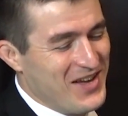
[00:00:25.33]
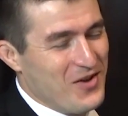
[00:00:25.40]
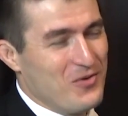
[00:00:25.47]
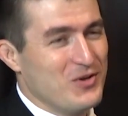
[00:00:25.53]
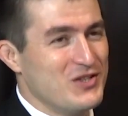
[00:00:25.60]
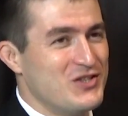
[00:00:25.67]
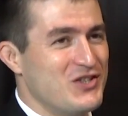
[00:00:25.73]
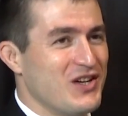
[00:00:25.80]

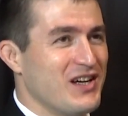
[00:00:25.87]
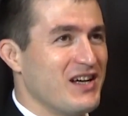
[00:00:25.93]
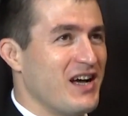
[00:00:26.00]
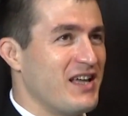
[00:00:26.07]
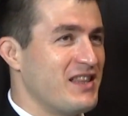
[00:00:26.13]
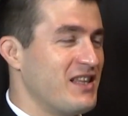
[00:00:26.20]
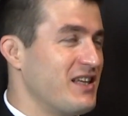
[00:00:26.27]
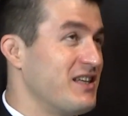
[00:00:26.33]
which
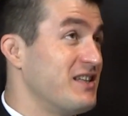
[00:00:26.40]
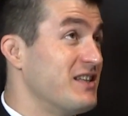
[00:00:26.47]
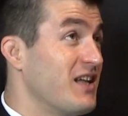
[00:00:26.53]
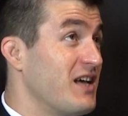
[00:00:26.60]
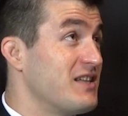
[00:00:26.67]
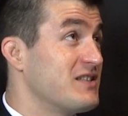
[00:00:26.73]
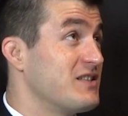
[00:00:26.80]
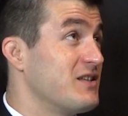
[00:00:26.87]
I think
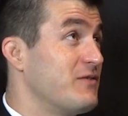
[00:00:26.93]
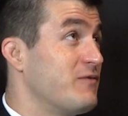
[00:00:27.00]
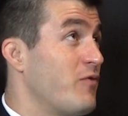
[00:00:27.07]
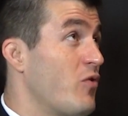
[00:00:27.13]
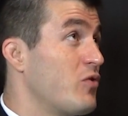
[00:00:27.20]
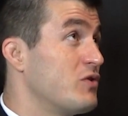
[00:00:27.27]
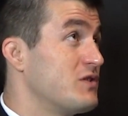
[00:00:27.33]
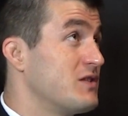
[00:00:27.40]
nicely
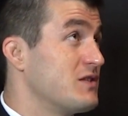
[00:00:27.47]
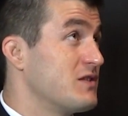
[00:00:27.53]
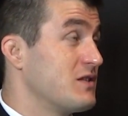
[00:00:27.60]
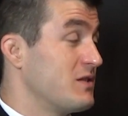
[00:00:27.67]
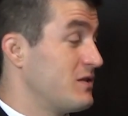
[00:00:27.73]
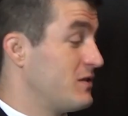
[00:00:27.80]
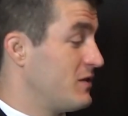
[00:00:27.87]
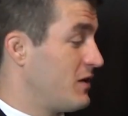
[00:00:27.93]
focuses
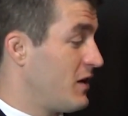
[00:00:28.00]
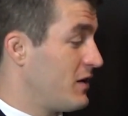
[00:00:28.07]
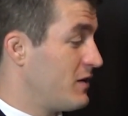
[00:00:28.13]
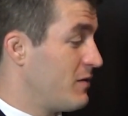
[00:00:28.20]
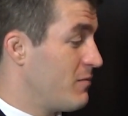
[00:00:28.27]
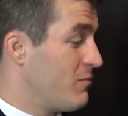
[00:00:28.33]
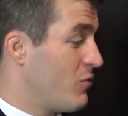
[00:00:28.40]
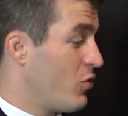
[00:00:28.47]
in on
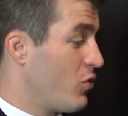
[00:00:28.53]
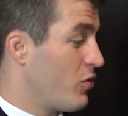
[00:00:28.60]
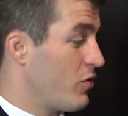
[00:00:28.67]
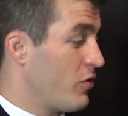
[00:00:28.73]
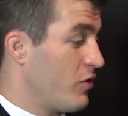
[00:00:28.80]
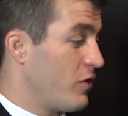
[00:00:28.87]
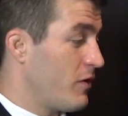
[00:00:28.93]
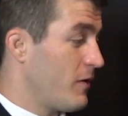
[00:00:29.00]
the
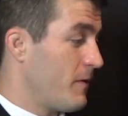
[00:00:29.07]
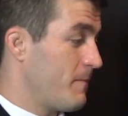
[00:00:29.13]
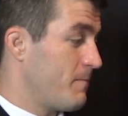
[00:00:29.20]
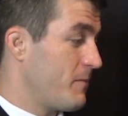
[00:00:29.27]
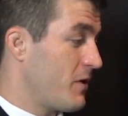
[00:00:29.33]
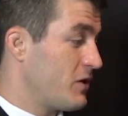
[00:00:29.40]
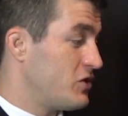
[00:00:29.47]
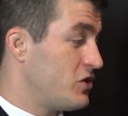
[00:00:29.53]
more
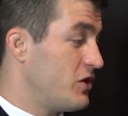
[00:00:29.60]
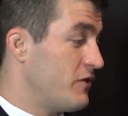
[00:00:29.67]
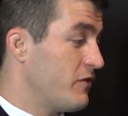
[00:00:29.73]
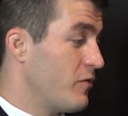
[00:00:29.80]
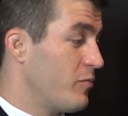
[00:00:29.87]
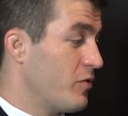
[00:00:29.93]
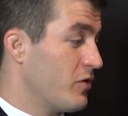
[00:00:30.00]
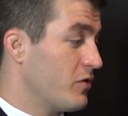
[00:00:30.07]

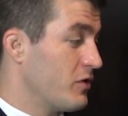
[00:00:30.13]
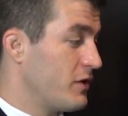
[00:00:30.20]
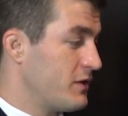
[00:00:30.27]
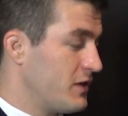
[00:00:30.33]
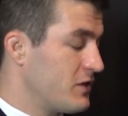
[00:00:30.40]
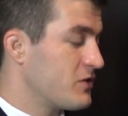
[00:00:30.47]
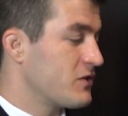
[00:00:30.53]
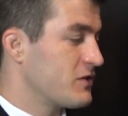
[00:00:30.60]
achievable
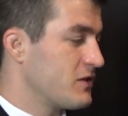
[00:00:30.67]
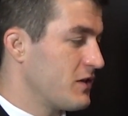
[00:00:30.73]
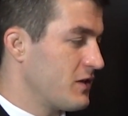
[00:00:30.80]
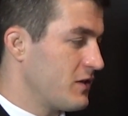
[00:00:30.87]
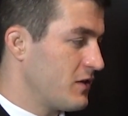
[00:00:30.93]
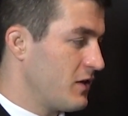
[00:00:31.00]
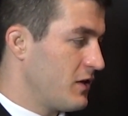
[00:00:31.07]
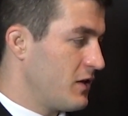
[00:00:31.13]
and
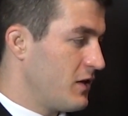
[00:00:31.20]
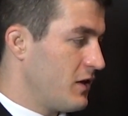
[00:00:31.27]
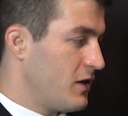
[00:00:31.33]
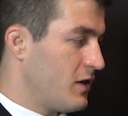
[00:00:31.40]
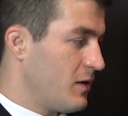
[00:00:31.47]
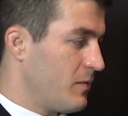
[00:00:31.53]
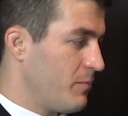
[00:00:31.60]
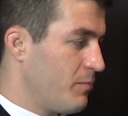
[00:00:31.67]
interesting
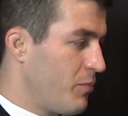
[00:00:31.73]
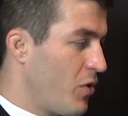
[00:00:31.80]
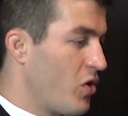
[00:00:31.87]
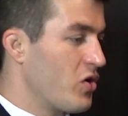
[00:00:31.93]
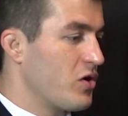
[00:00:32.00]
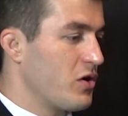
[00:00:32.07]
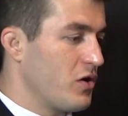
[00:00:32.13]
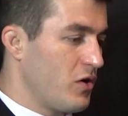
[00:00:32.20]

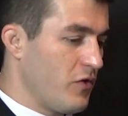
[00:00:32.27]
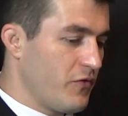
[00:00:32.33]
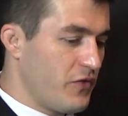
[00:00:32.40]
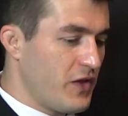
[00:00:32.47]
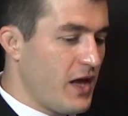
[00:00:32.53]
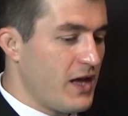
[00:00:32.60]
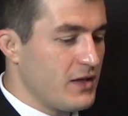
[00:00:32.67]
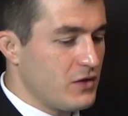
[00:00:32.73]
part of
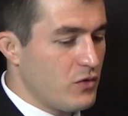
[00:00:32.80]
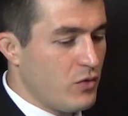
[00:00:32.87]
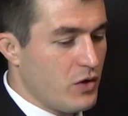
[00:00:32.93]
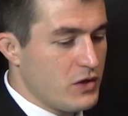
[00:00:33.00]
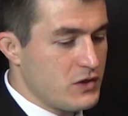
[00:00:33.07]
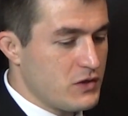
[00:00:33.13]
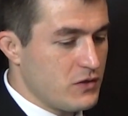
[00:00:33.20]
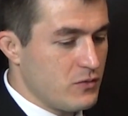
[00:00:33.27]
that
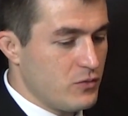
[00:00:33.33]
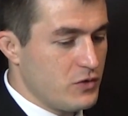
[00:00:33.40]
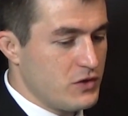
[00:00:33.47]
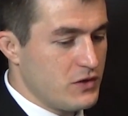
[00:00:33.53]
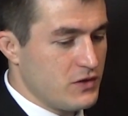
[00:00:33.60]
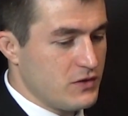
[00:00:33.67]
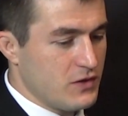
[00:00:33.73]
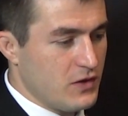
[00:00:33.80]
question,
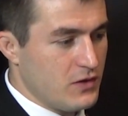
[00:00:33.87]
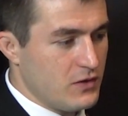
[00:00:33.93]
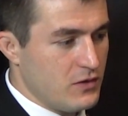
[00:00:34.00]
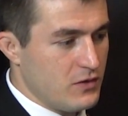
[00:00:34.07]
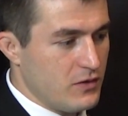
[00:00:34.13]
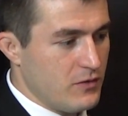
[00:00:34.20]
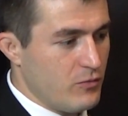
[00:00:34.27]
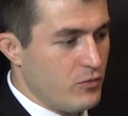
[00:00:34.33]
which is
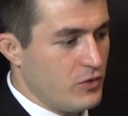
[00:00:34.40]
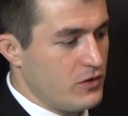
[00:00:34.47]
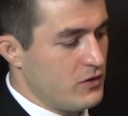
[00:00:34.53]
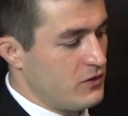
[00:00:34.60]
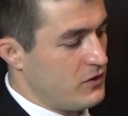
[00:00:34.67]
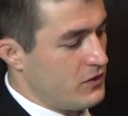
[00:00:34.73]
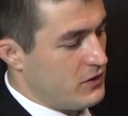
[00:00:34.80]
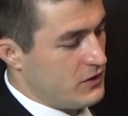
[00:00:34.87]
on
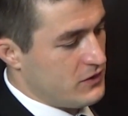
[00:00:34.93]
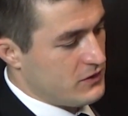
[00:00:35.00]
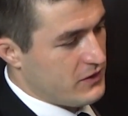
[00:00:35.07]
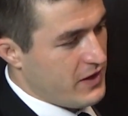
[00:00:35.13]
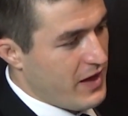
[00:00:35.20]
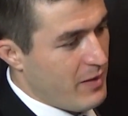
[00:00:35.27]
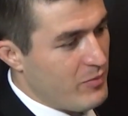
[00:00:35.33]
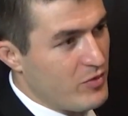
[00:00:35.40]
whether there is
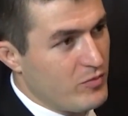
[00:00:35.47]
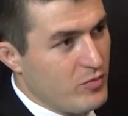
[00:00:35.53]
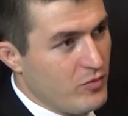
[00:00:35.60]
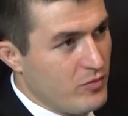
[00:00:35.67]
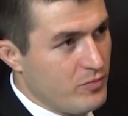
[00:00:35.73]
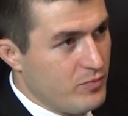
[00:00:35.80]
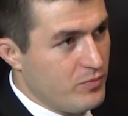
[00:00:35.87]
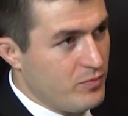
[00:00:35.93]

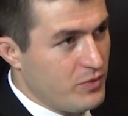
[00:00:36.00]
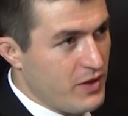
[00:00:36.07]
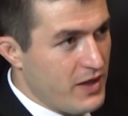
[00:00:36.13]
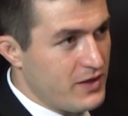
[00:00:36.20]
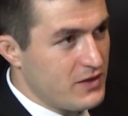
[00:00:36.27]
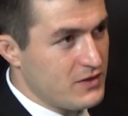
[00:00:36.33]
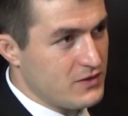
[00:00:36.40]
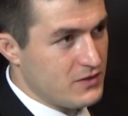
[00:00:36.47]
habitable
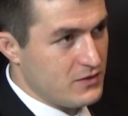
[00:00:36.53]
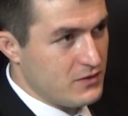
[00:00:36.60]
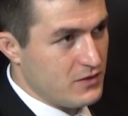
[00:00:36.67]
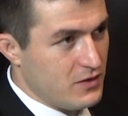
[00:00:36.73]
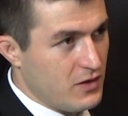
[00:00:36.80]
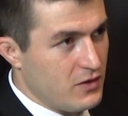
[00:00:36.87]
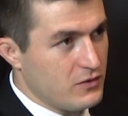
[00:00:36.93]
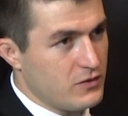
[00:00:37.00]
planets
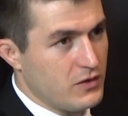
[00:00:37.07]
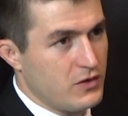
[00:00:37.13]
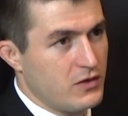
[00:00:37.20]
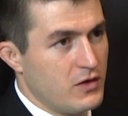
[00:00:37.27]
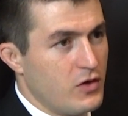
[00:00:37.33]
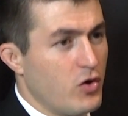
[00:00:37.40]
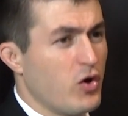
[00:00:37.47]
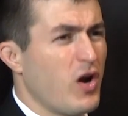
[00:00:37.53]
out there,
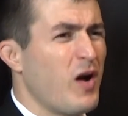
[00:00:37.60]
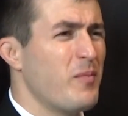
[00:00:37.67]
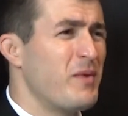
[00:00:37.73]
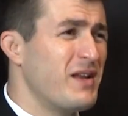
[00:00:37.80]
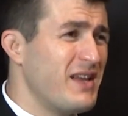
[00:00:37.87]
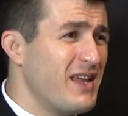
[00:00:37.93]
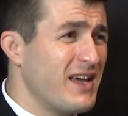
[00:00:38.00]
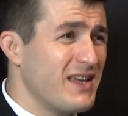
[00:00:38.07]
or how
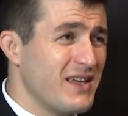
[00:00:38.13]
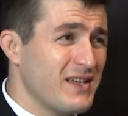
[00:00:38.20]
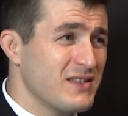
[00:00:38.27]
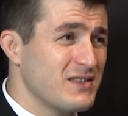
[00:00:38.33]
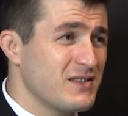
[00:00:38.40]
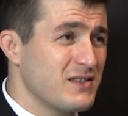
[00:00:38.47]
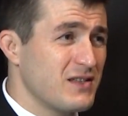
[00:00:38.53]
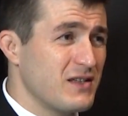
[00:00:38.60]
many, I guess.